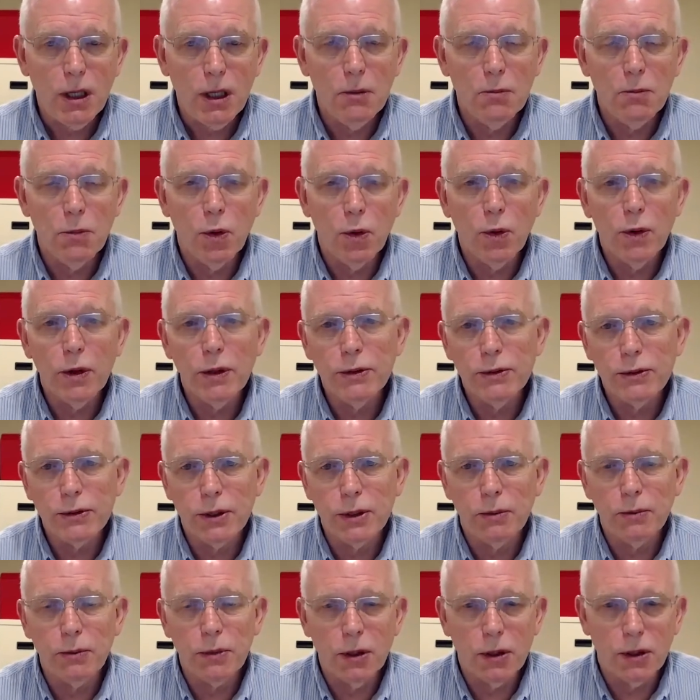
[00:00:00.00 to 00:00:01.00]
more in
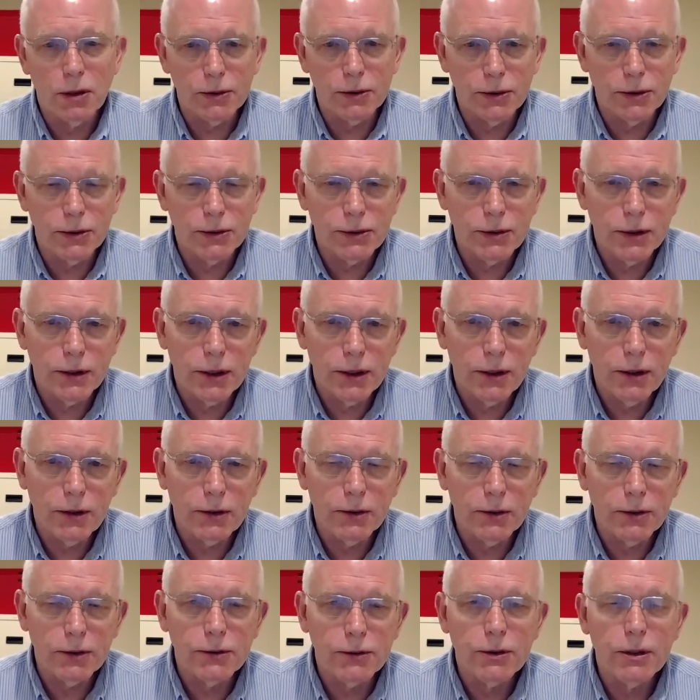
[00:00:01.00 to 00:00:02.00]
some cultures than
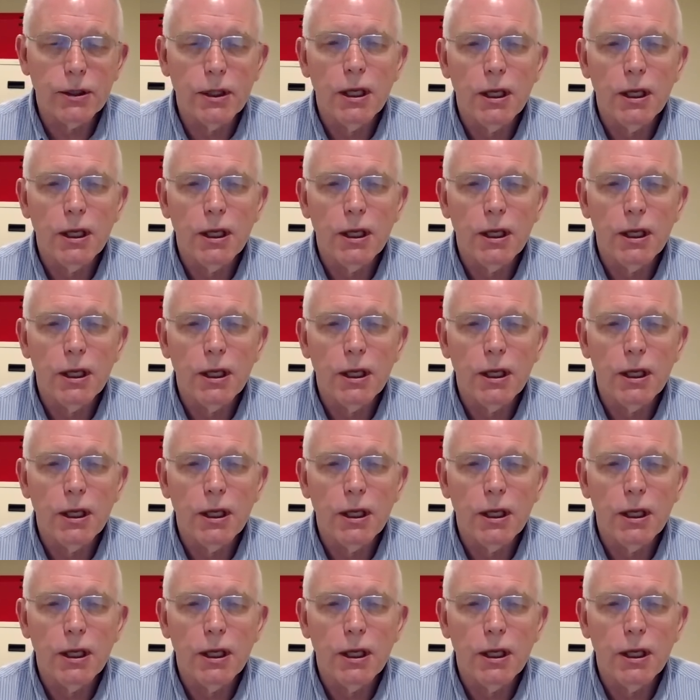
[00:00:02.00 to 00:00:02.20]
others.